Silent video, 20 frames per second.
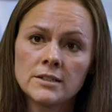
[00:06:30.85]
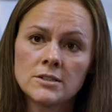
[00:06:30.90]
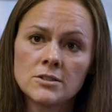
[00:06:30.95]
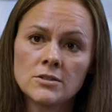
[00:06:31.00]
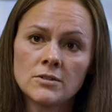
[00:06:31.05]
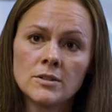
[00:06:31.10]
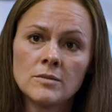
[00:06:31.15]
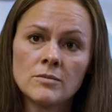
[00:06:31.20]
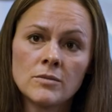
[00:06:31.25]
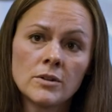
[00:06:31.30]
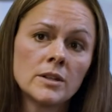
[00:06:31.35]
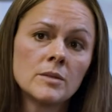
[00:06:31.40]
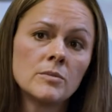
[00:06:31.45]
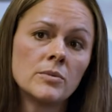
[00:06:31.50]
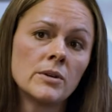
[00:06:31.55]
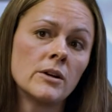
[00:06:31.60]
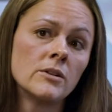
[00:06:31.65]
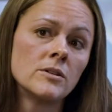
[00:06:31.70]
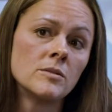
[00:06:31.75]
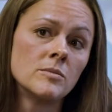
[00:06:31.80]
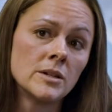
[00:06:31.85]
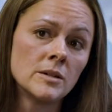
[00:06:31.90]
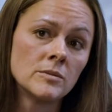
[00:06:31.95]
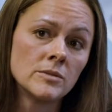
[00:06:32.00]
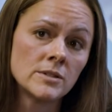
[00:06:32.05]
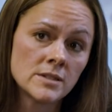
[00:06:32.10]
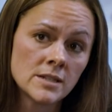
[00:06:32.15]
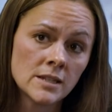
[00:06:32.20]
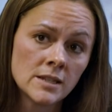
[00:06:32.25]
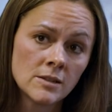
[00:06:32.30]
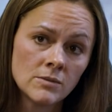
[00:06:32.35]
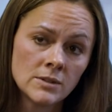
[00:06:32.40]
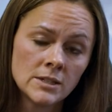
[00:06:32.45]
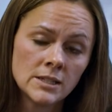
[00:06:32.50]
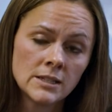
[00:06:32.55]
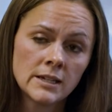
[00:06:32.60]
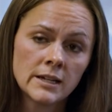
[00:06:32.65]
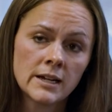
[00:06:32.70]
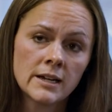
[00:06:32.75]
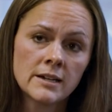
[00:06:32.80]
So I'm really proud to be able to say that we
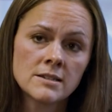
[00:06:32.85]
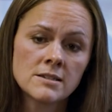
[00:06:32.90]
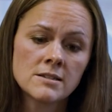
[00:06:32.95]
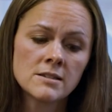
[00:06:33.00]
did that kind of